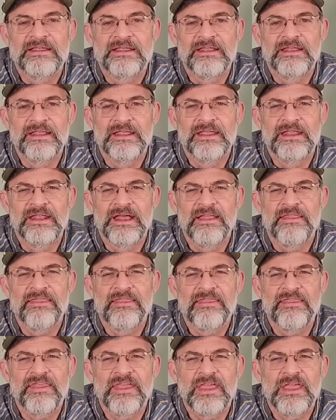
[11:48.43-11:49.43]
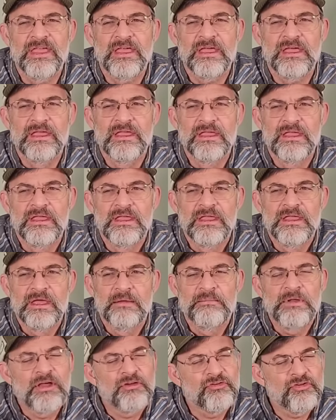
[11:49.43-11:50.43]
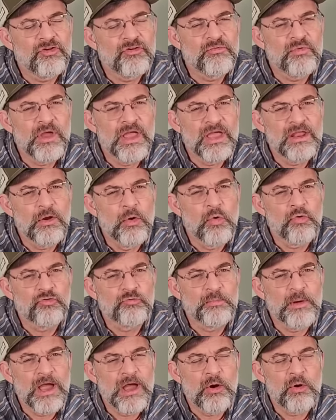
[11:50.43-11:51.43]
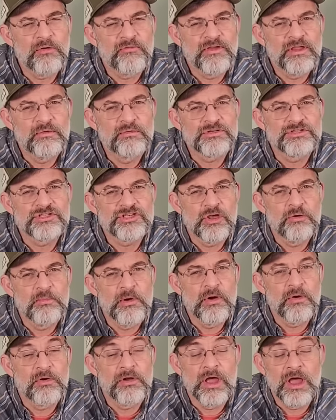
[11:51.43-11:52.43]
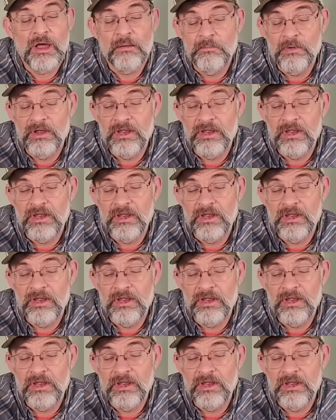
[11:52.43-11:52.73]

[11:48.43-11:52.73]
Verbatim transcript: And then I think, I'm not sure if we had horsepower, if he was sobo or not.